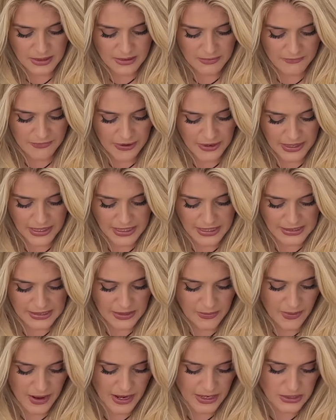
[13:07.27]
very easy
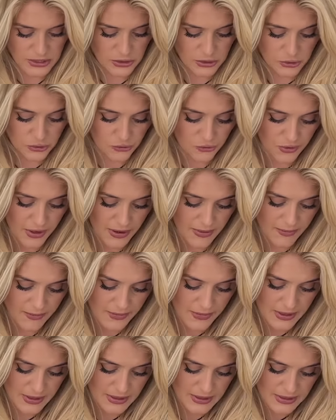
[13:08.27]
way to
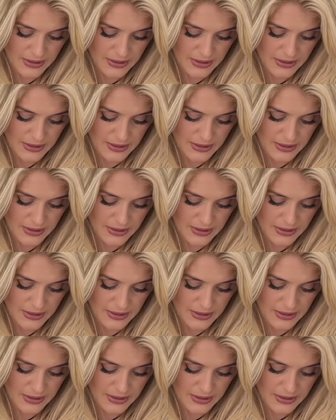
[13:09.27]
trim